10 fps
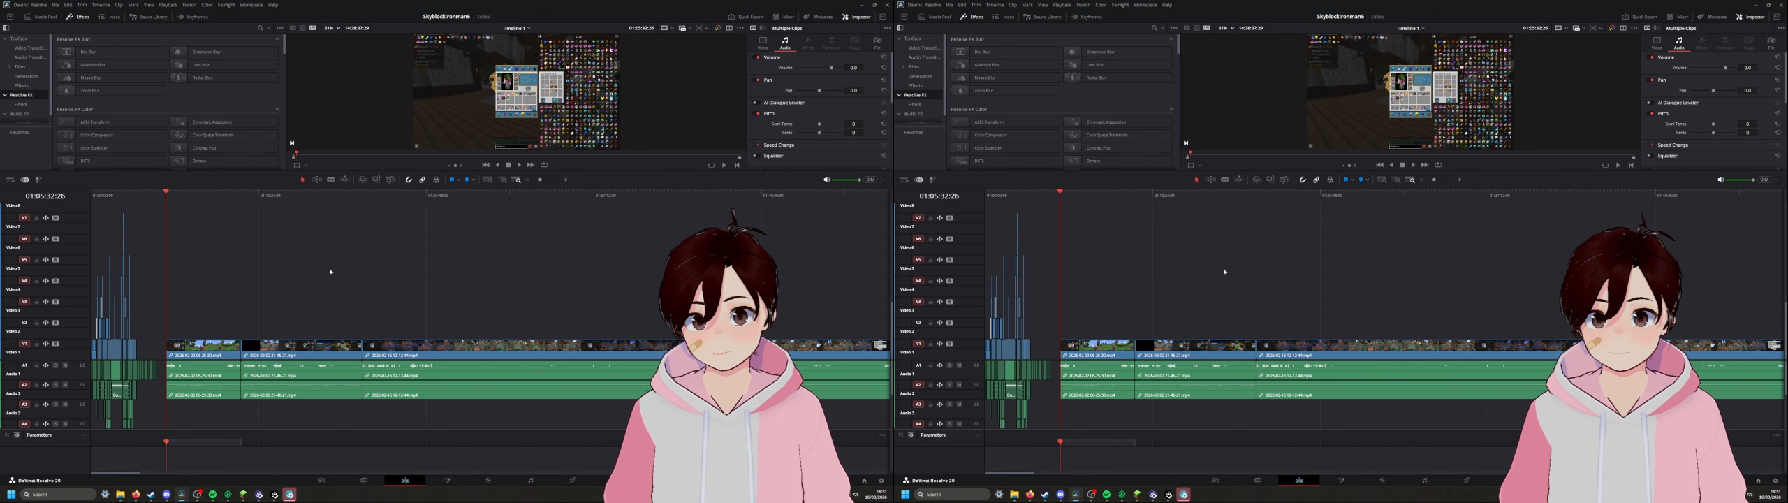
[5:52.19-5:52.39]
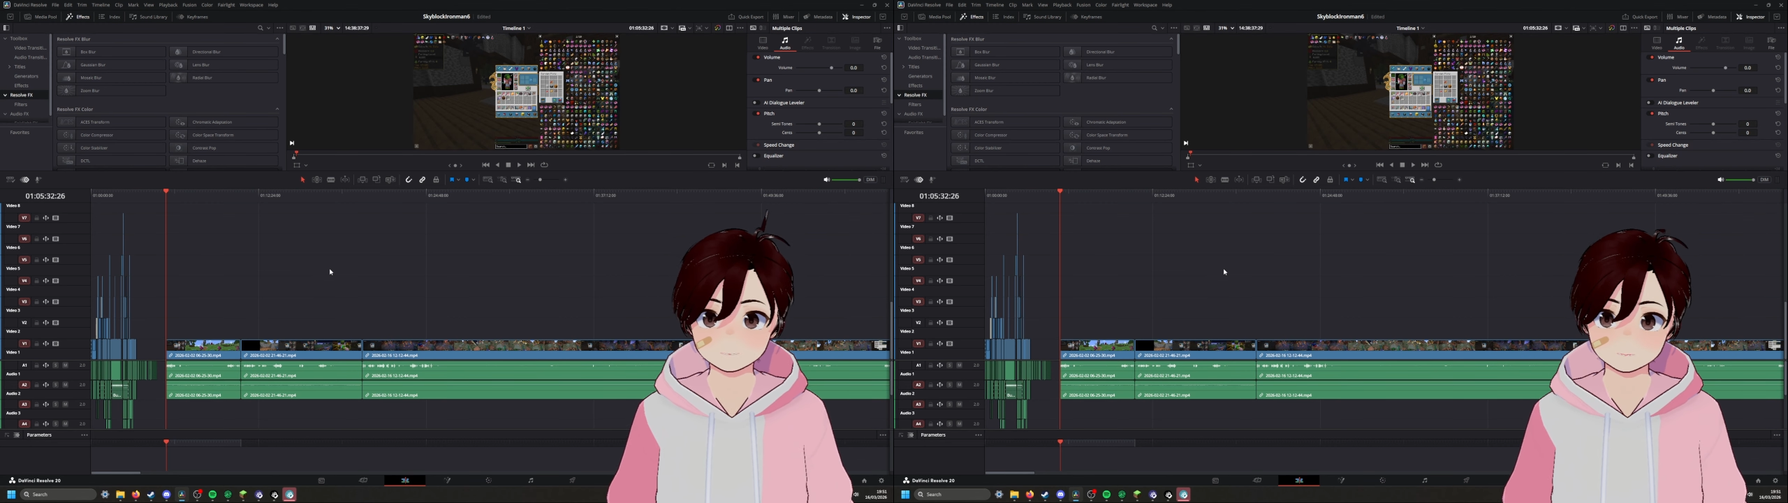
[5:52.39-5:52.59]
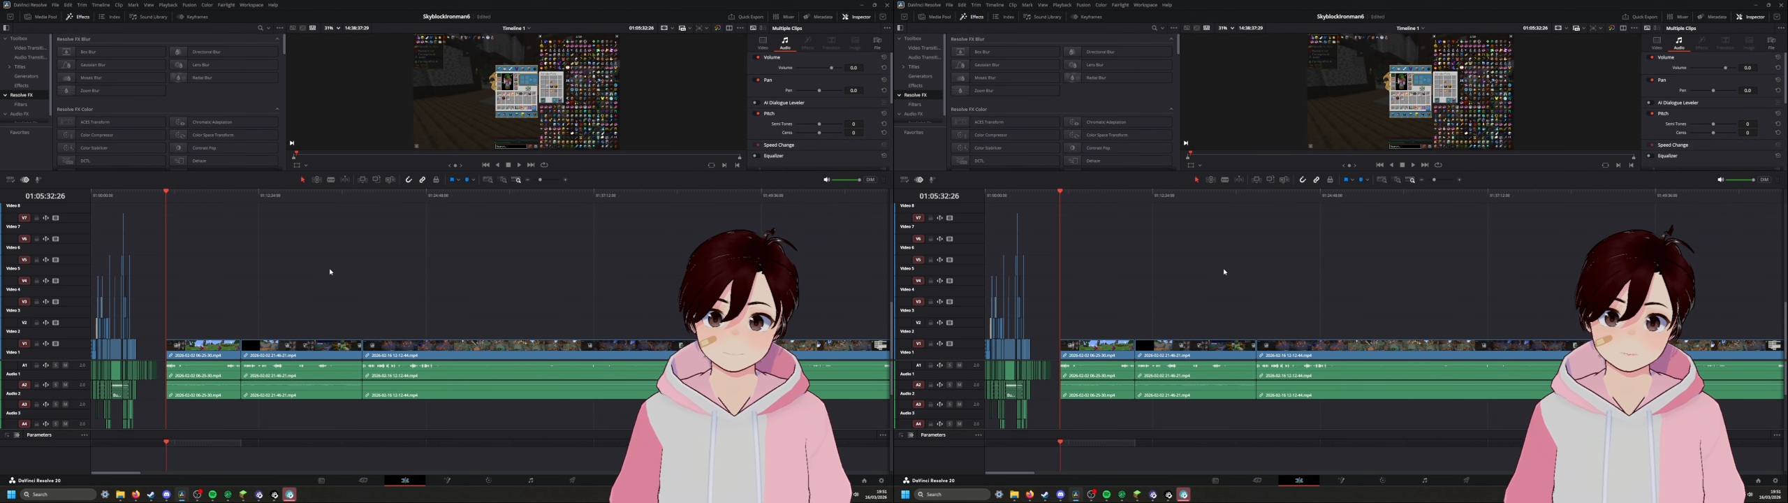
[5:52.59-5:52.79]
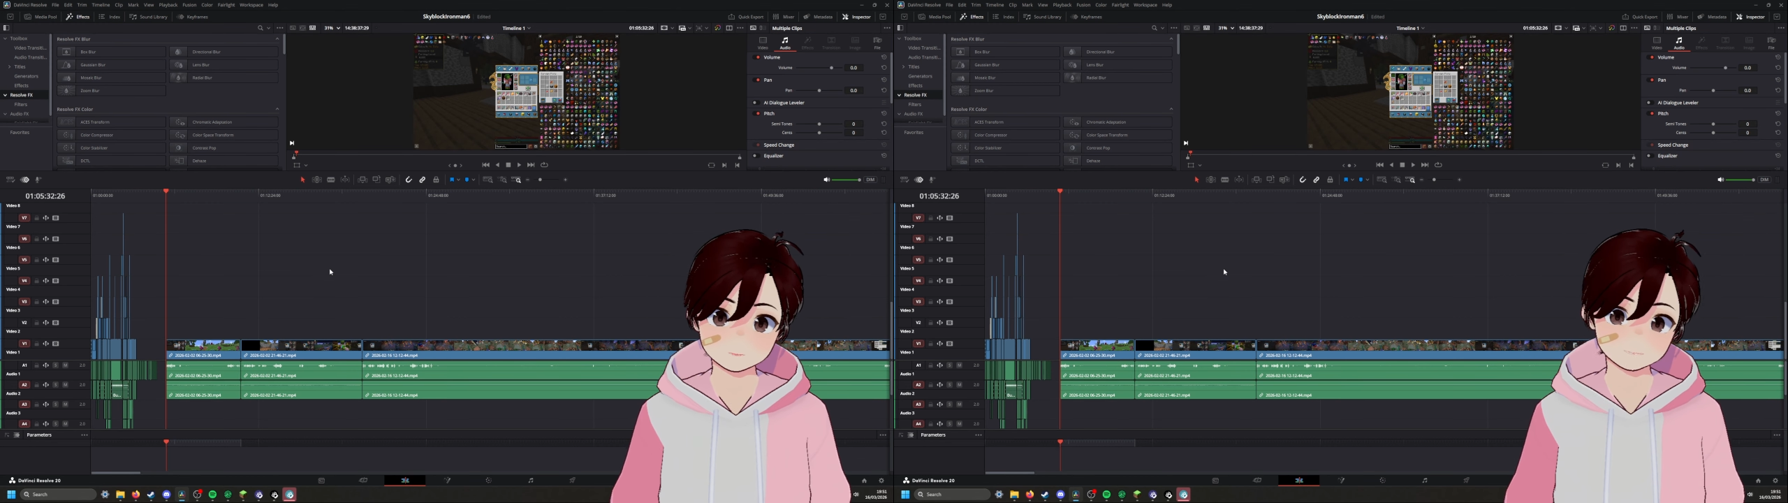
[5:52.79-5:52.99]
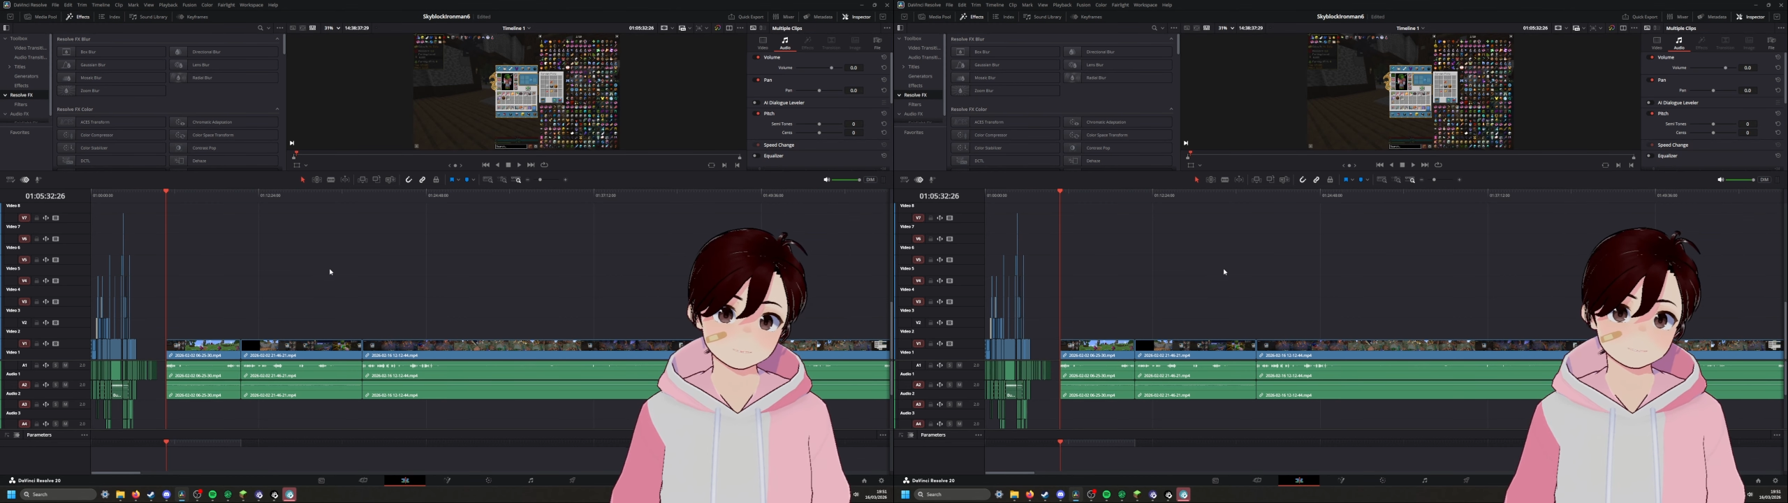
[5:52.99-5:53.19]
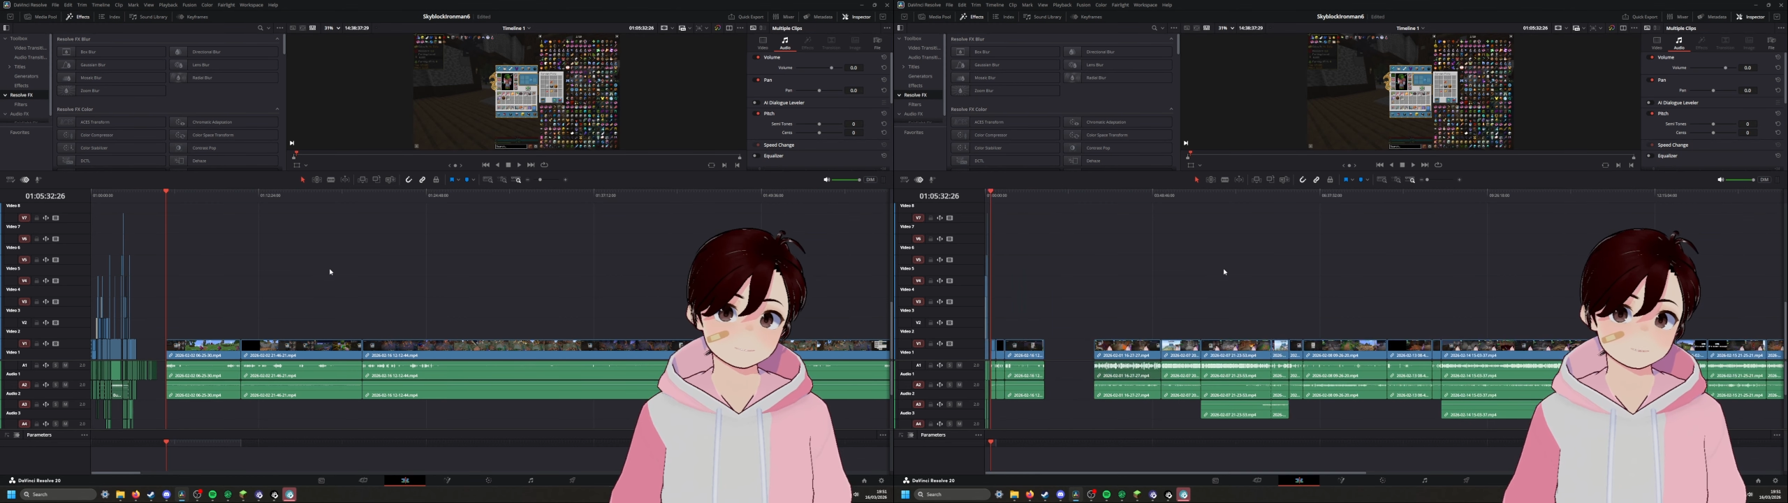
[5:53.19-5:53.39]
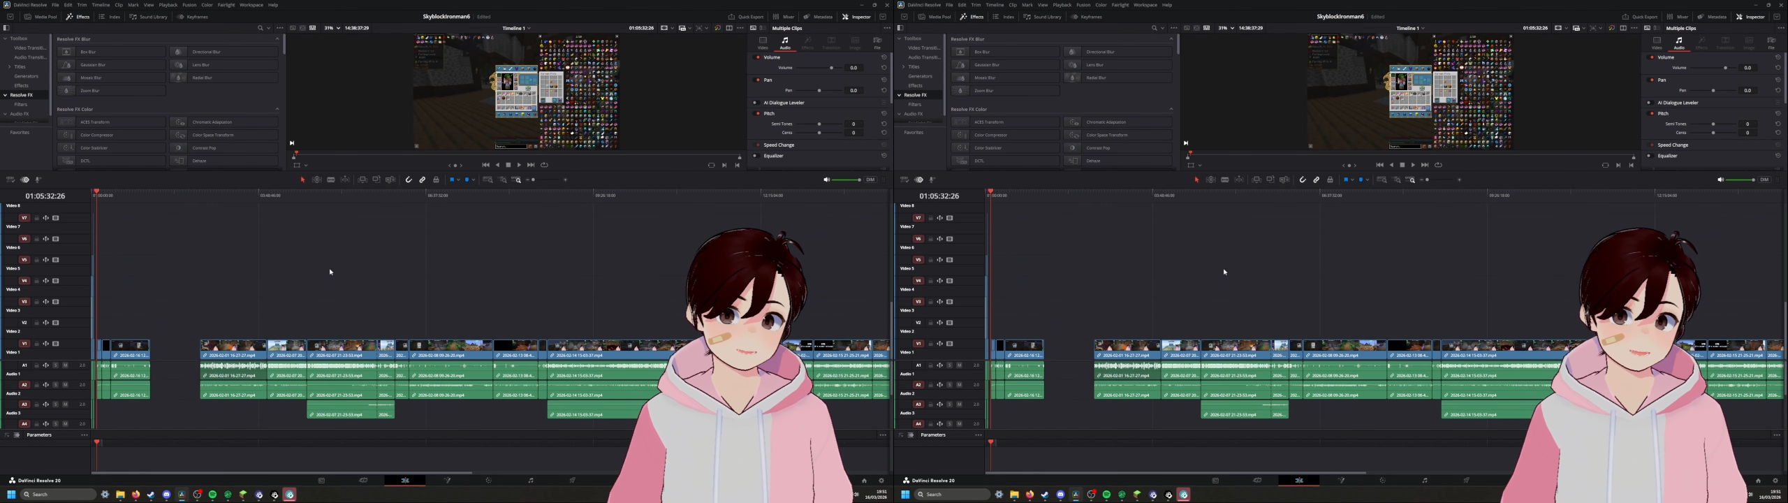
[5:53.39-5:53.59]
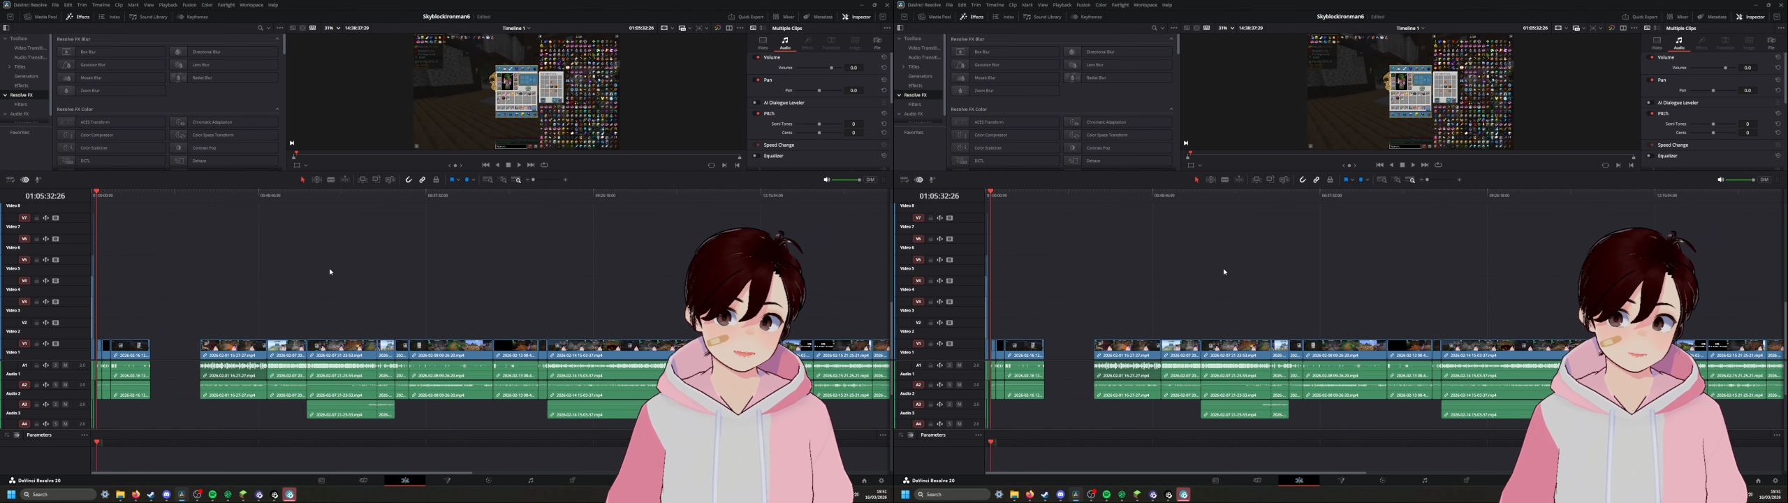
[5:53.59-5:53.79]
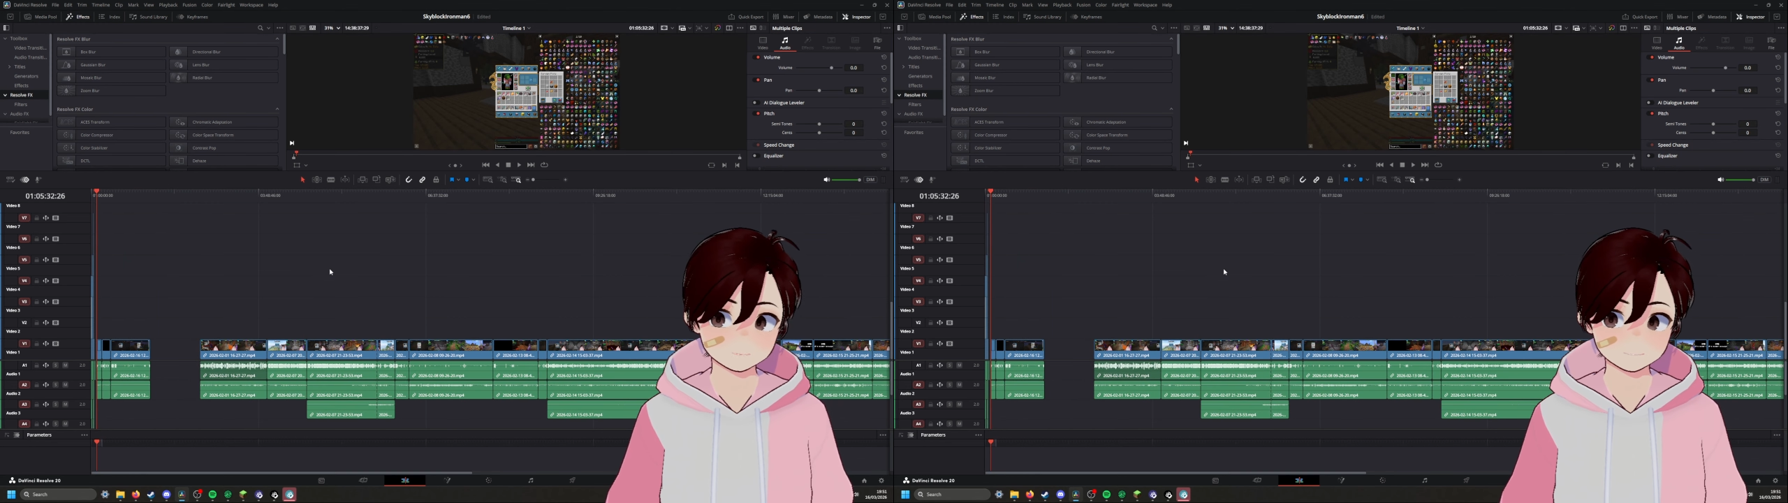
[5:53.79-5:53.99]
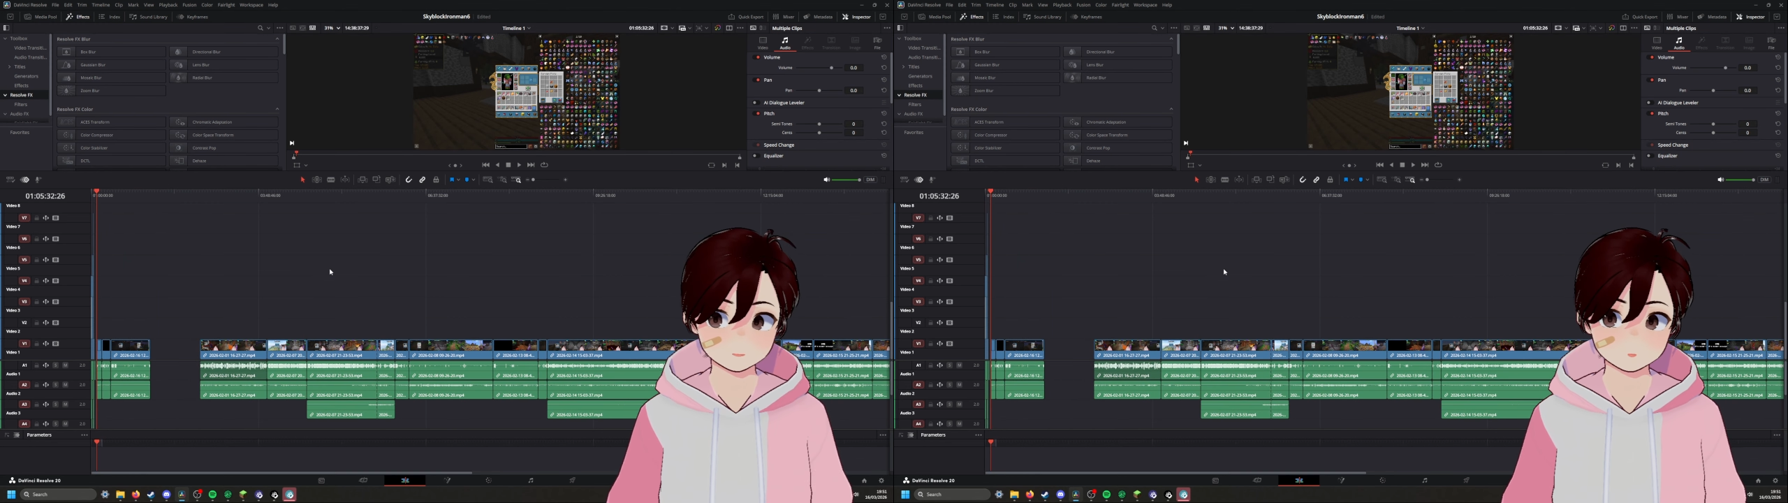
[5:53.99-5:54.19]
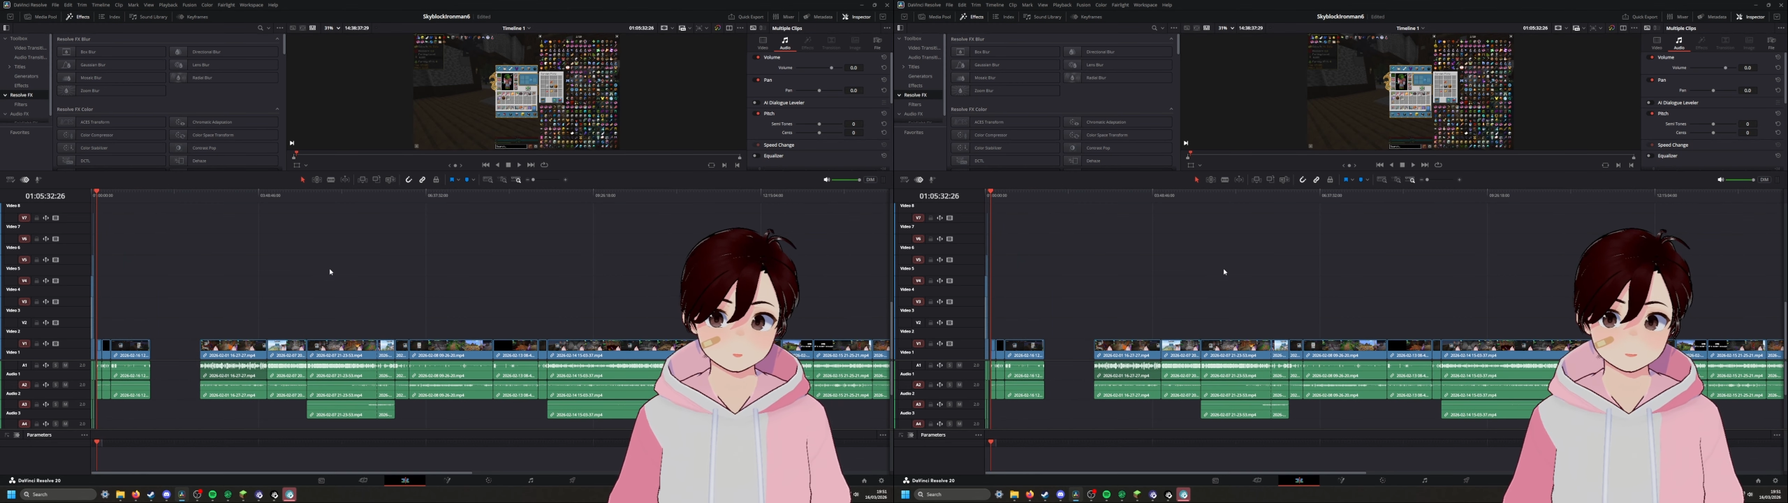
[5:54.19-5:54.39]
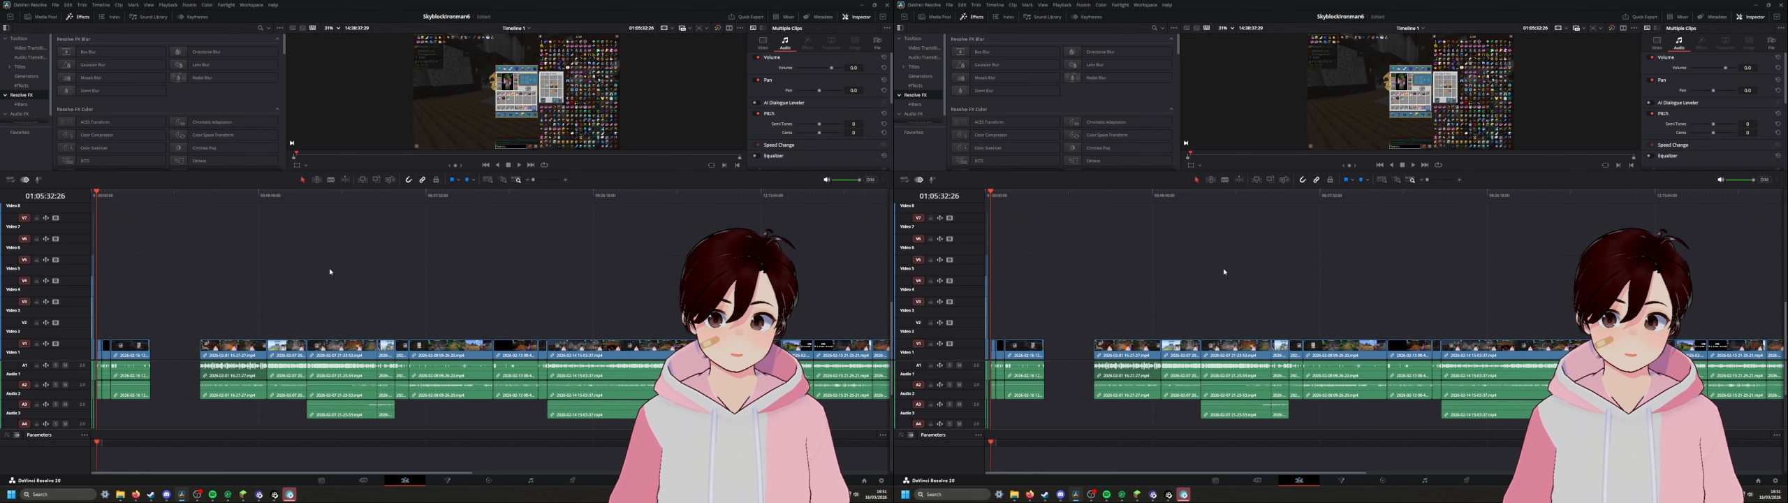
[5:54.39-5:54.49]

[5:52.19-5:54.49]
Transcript: to them. Most of it's